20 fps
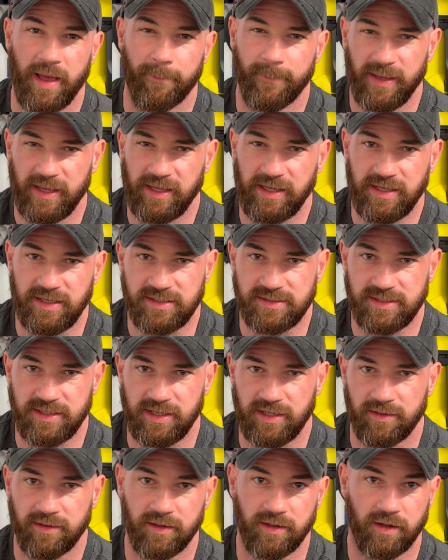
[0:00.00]
a bit
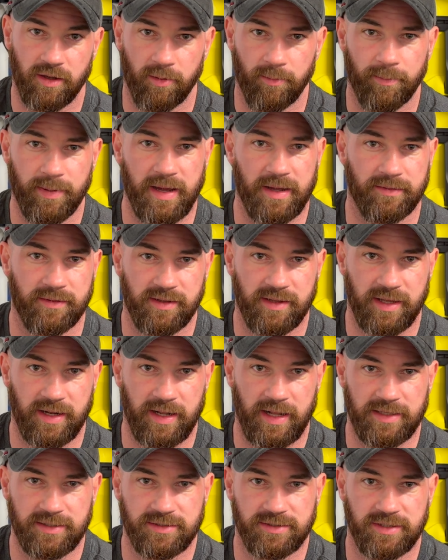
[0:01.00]
easier than compounding the
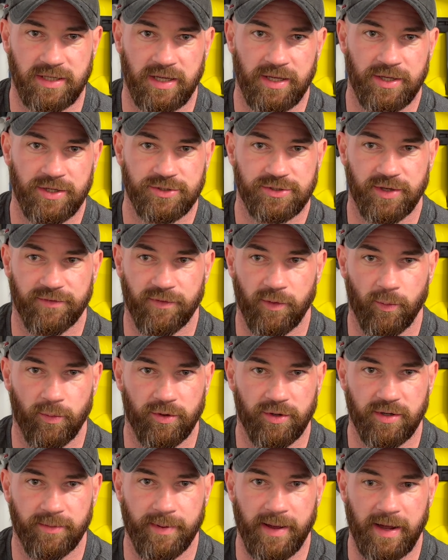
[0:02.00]
glass. So if you're
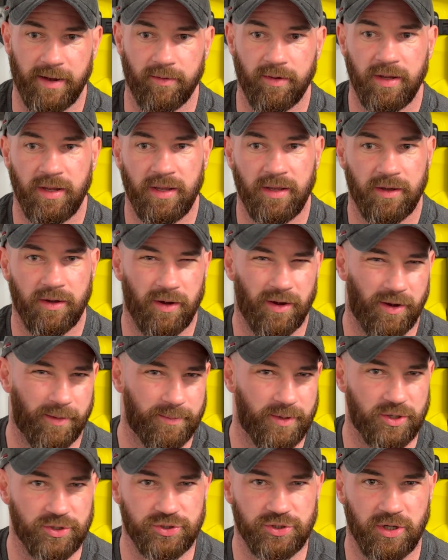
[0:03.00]
worried about, oh, I'm
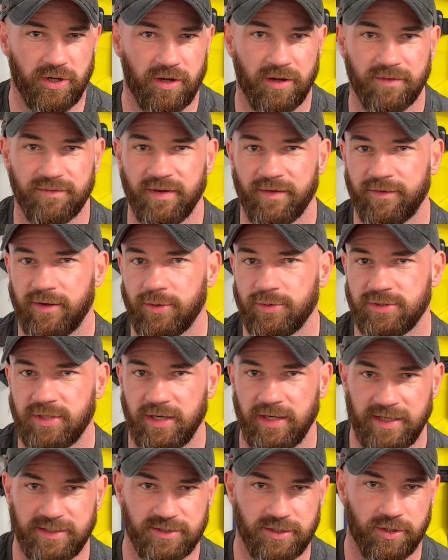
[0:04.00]
not sure, I've never used a
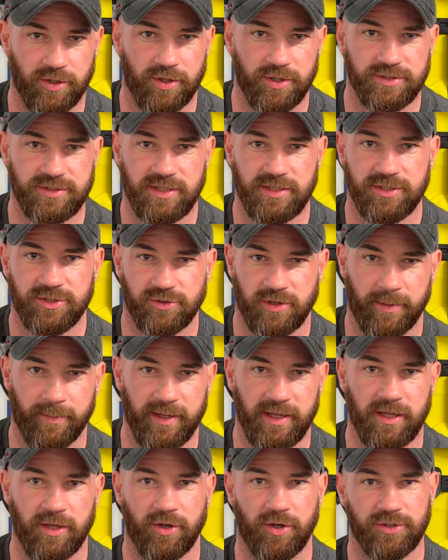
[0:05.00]
glass coating,
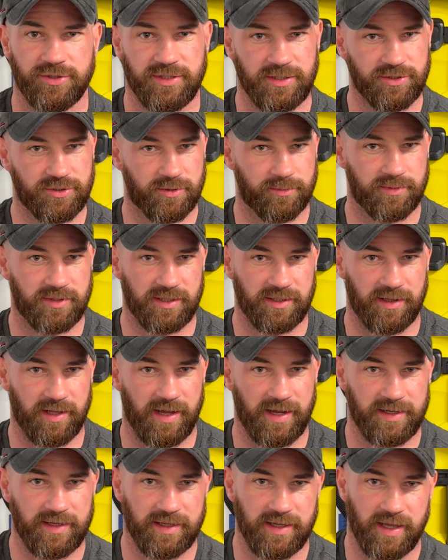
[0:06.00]
ceramic coating, something
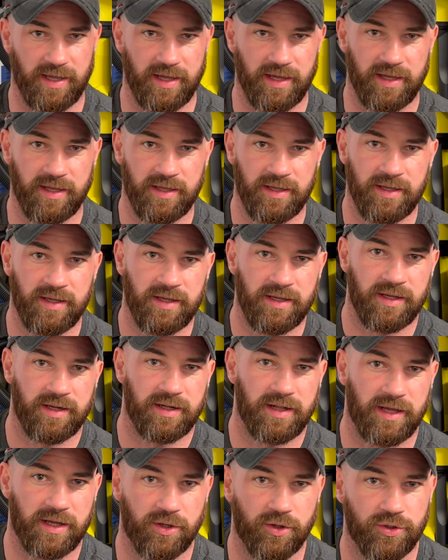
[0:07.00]
like
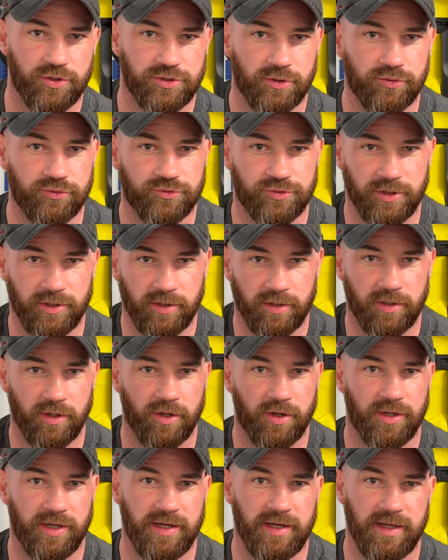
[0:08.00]
Glaco's Ultra
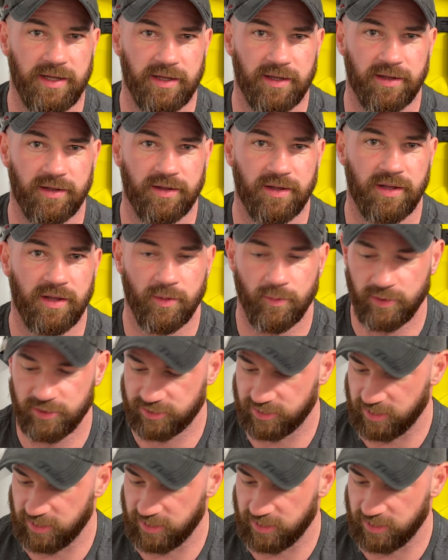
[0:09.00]
coating here, which